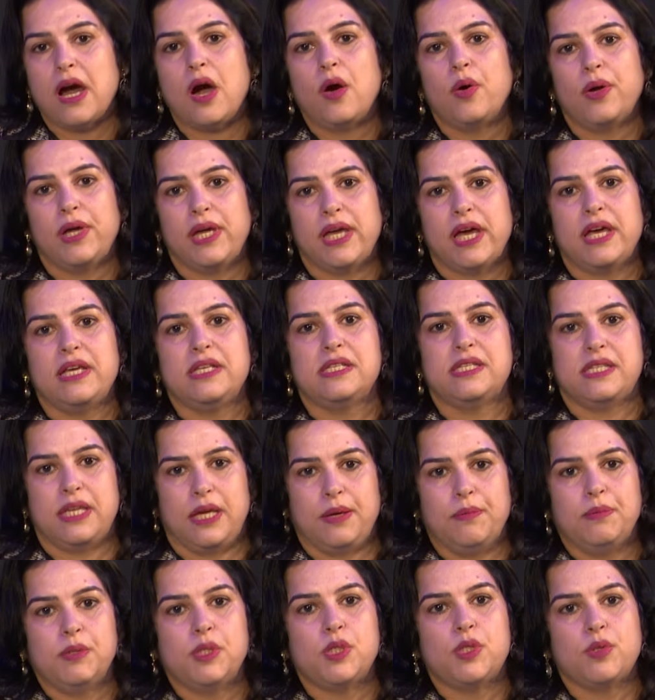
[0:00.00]
AI is
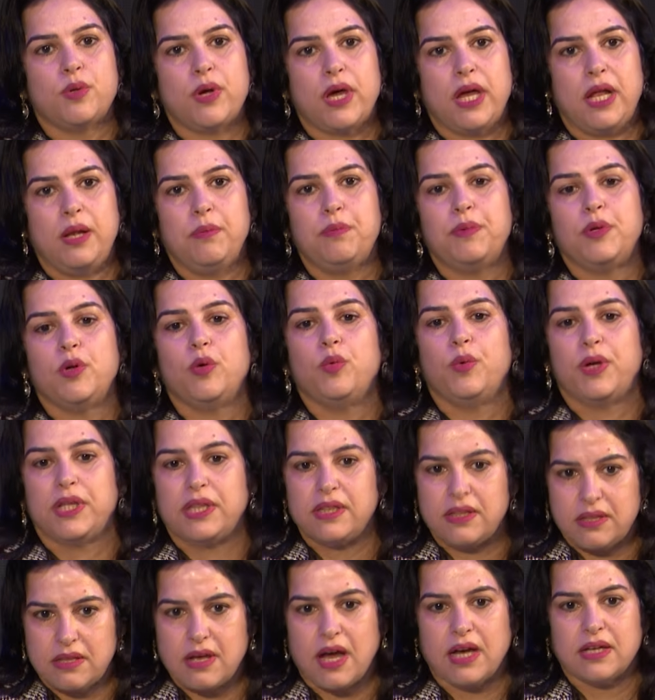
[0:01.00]
able to help you with
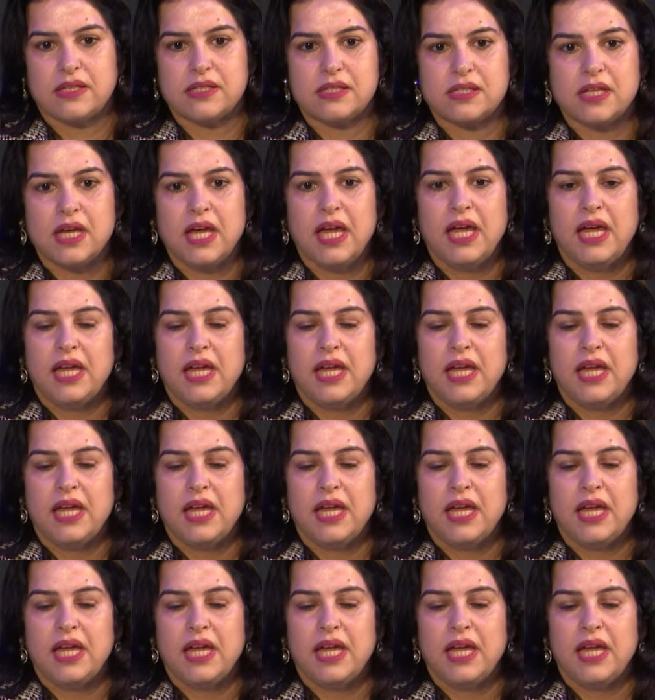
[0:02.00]
tasks.